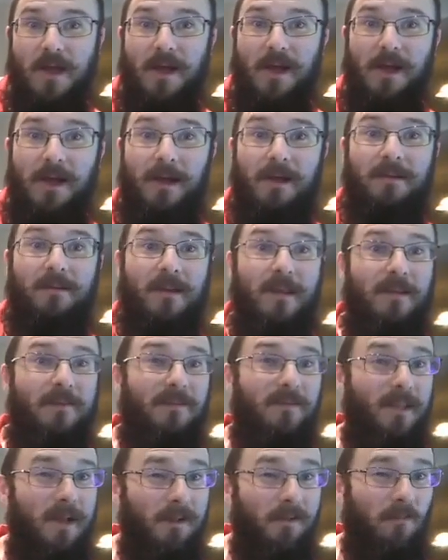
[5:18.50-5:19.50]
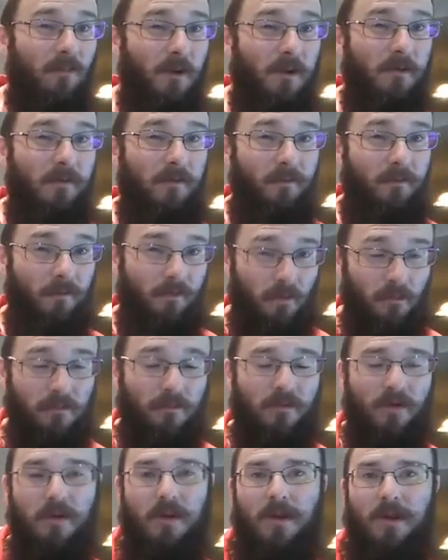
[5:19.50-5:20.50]
And that's why
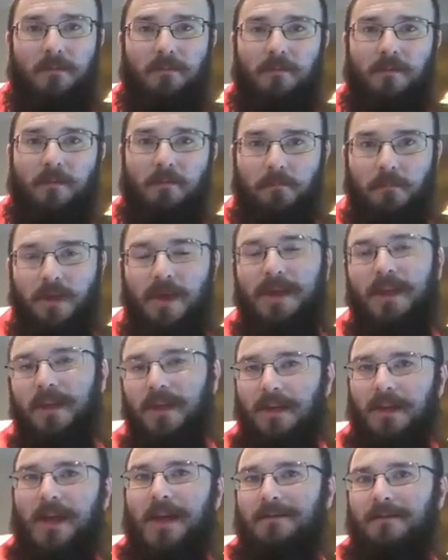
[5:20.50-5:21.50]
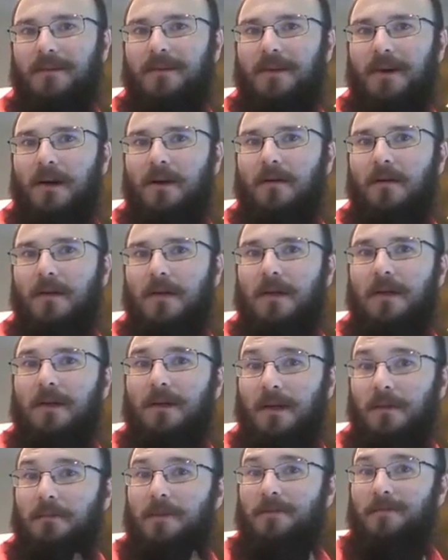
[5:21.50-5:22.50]
sometimes picking an avatar
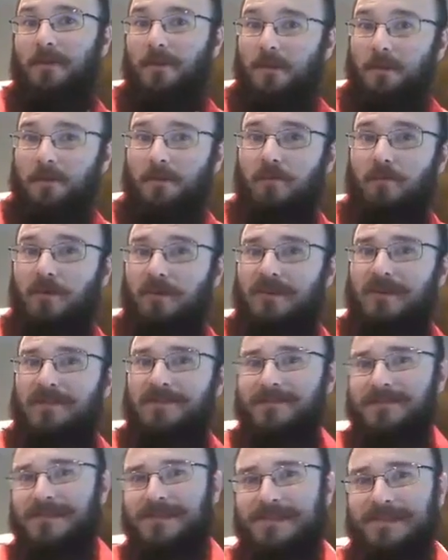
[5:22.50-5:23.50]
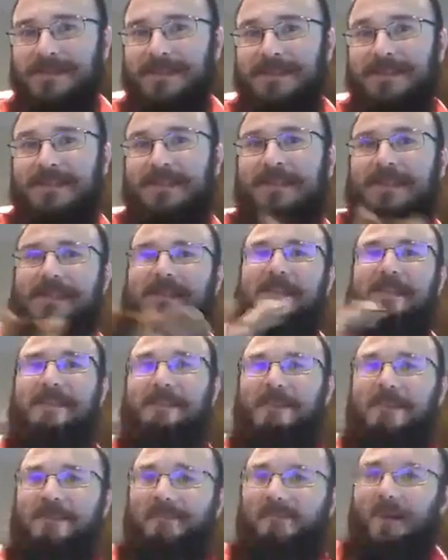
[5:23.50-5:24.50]
can be a very good one. Even, can't get
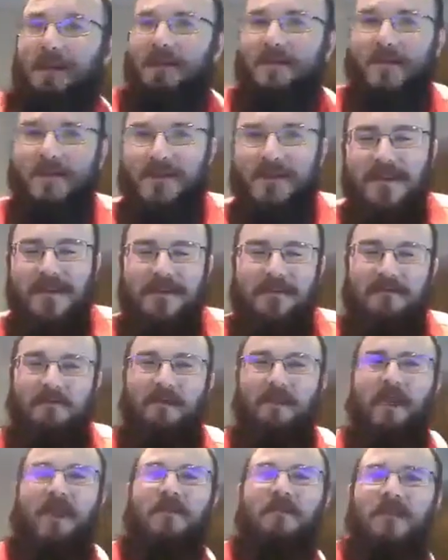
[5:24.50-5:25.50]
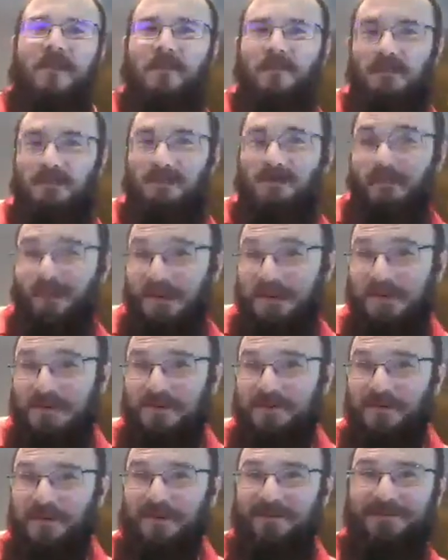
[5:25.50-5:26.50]
off me, even if it's a
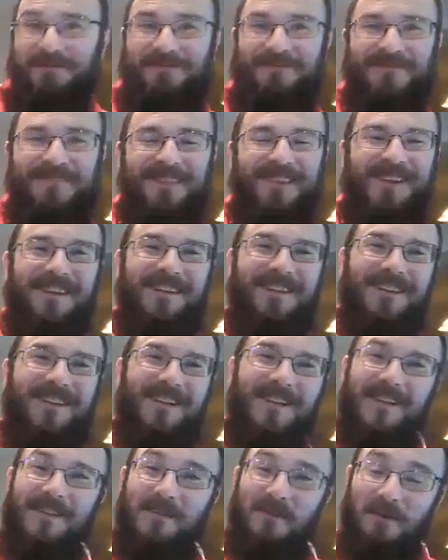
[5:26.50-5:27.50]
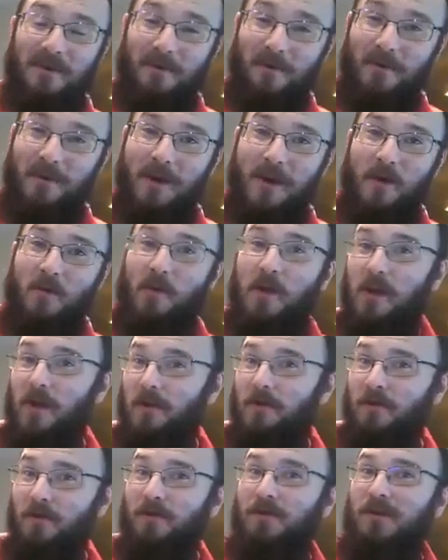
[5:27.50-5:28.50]
fictional one. You know, we all
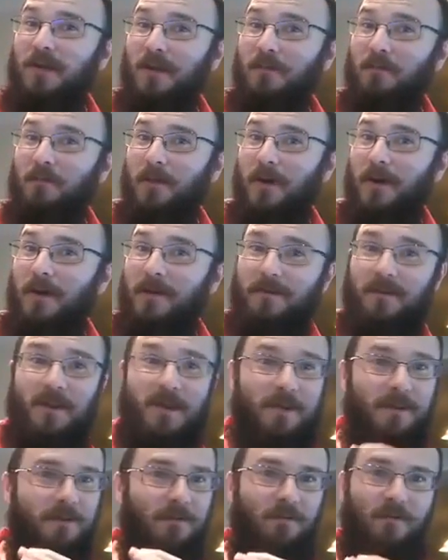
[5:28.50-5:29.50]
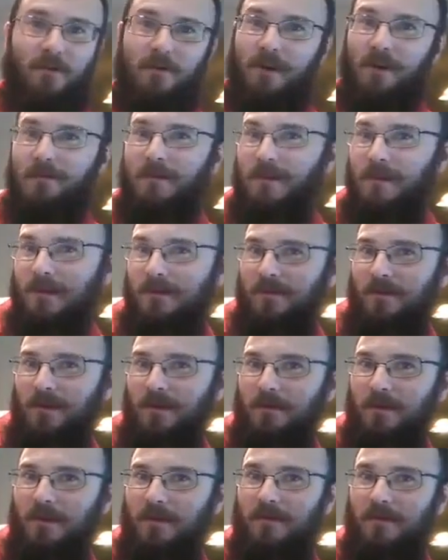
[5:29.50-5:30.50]
know James Bond took everything
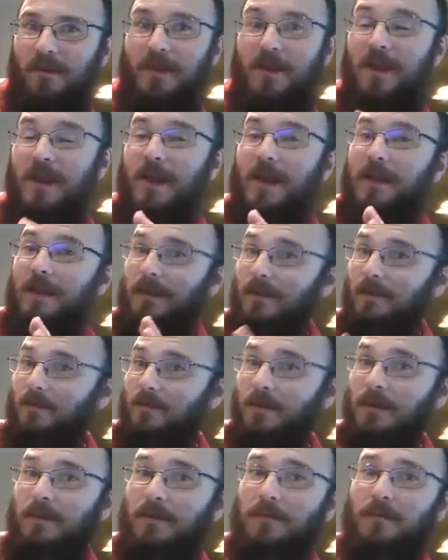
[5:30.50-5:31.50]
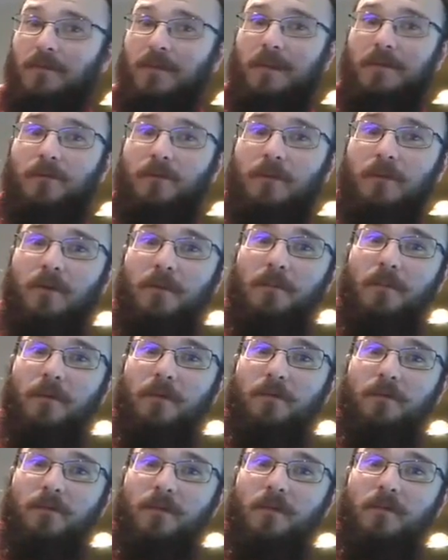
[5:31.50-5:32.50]
seriously. He treats himself with the
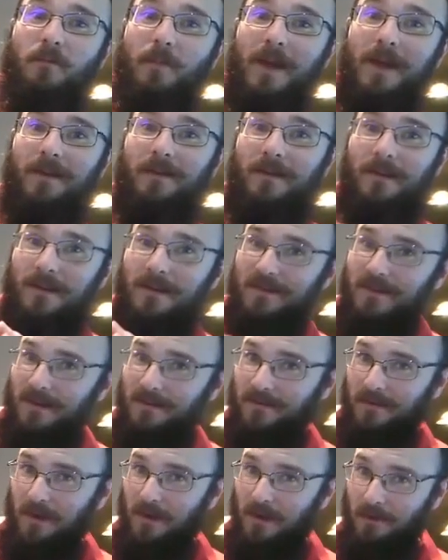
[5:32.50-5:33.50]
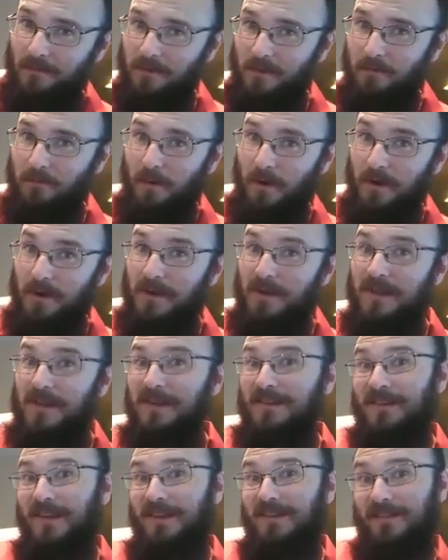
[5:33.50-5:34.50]
utmost respect. He takes care of his body. He
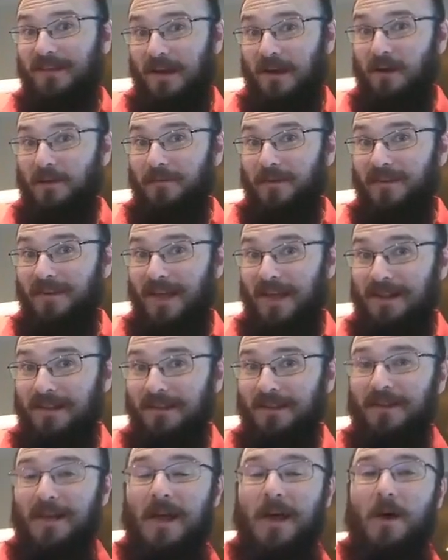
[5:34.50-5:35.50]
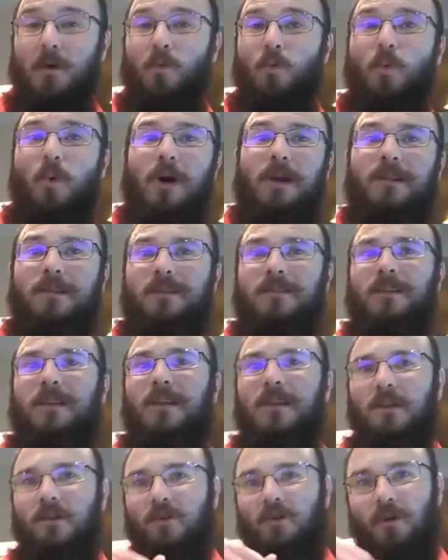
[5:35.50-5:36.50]
takes care of his health. Whilst
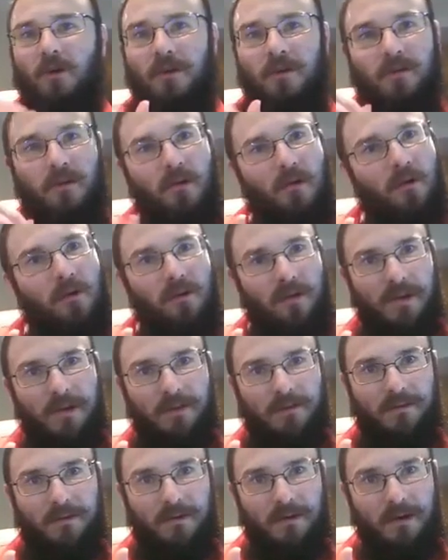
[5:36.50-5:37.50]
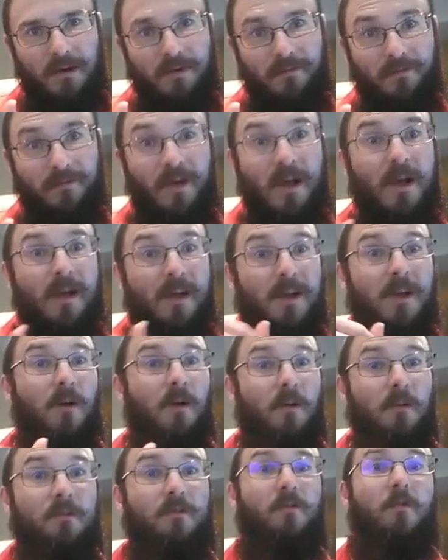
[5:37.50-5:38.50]
he enjoys the good things in life, he
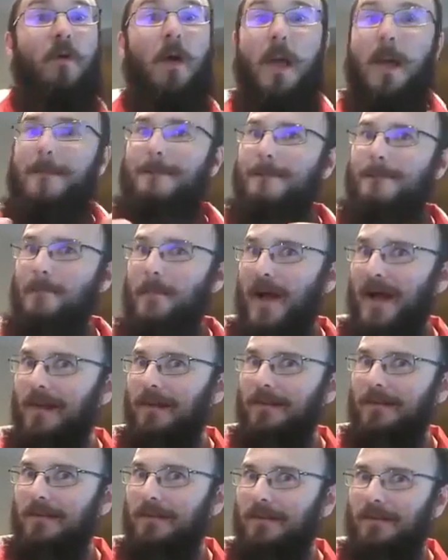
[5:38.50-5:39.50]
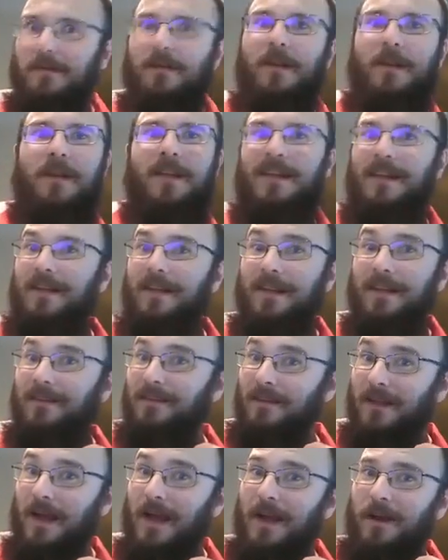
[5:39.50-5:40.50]
also balances it. He
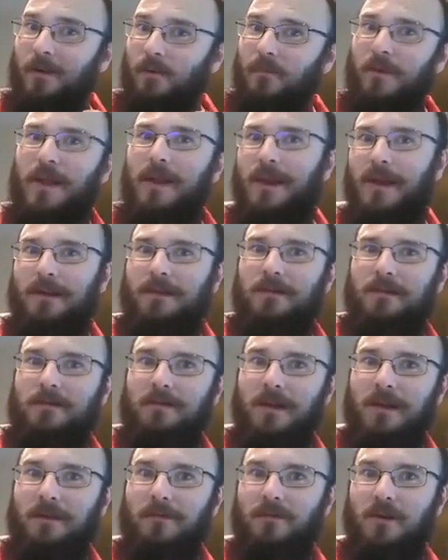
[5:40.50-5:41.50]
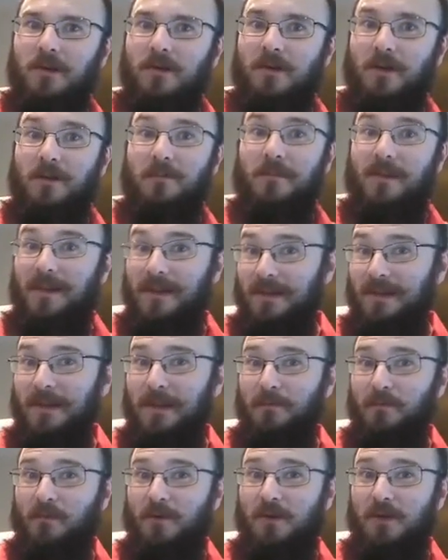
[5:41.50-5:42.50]
has a great exercise regime. He
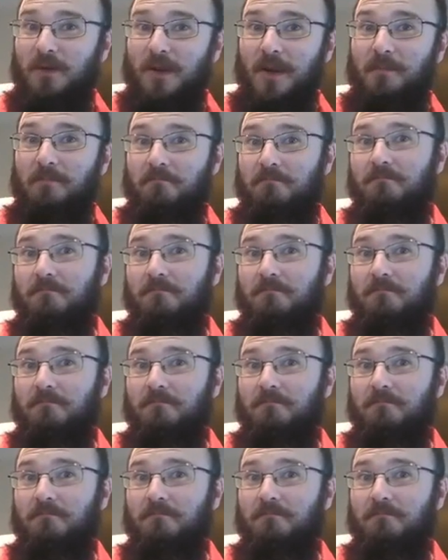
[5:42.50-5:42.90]
keeps in shape,